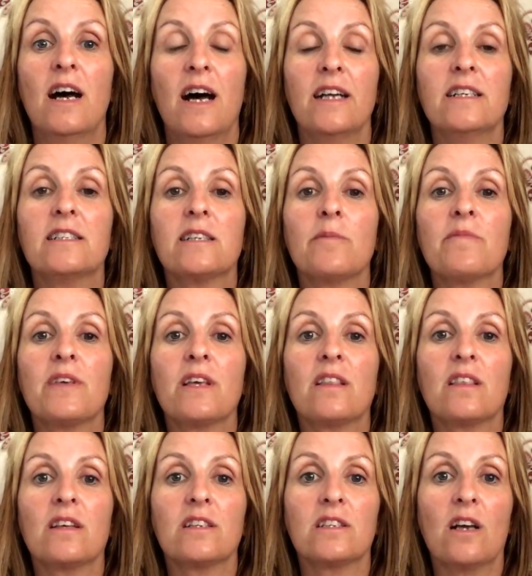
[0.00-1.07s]
and is
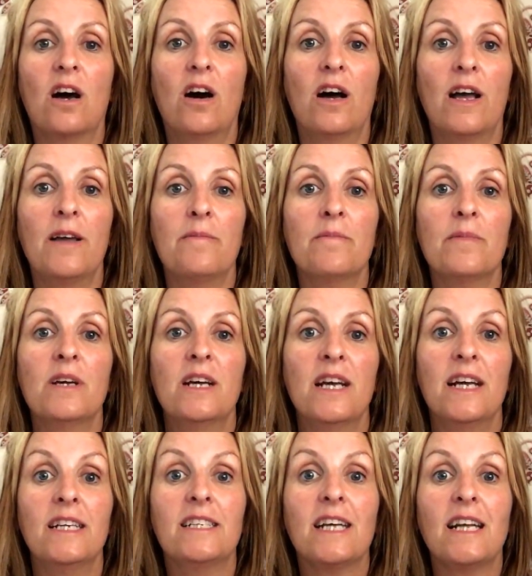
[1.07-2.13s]
something that I'm
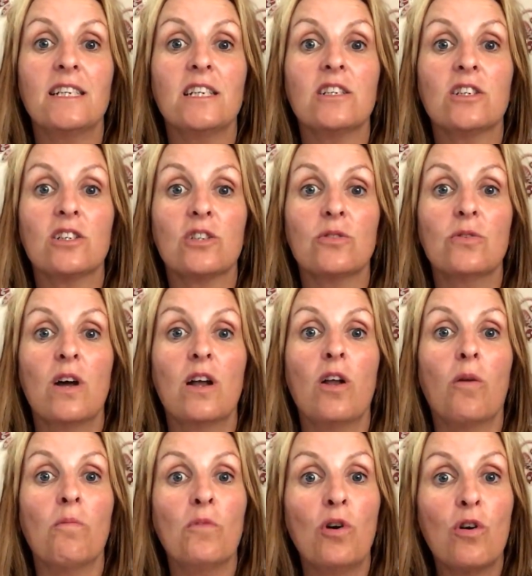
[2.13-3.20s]
intending to do a
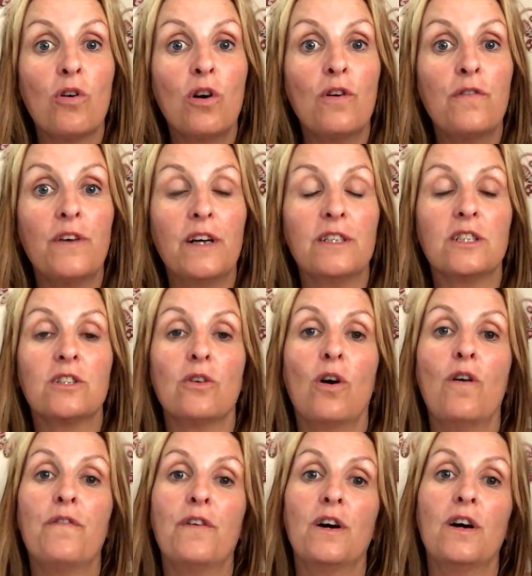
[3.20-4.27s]
lot more of, and to
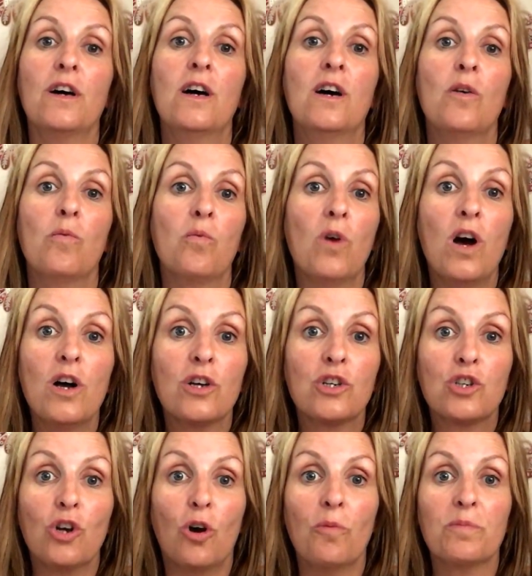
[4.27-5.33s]
offer
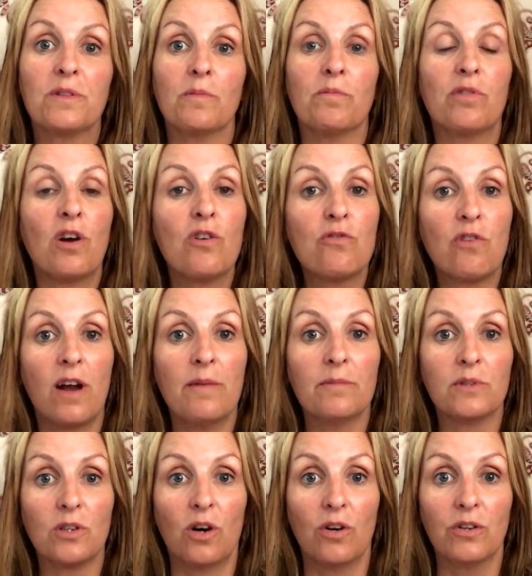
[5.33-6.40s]
workshops and
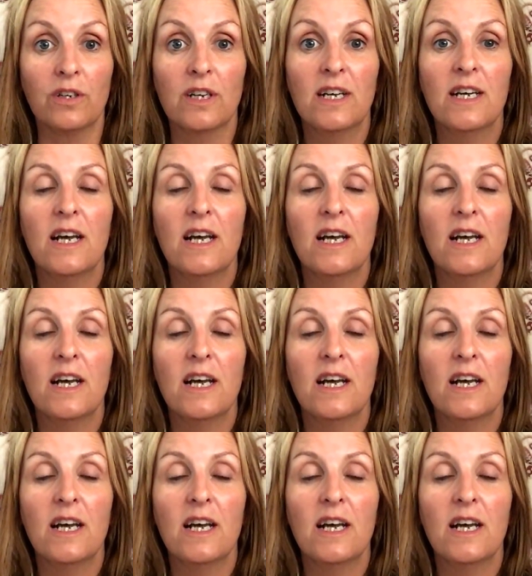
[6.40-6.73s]
programs on.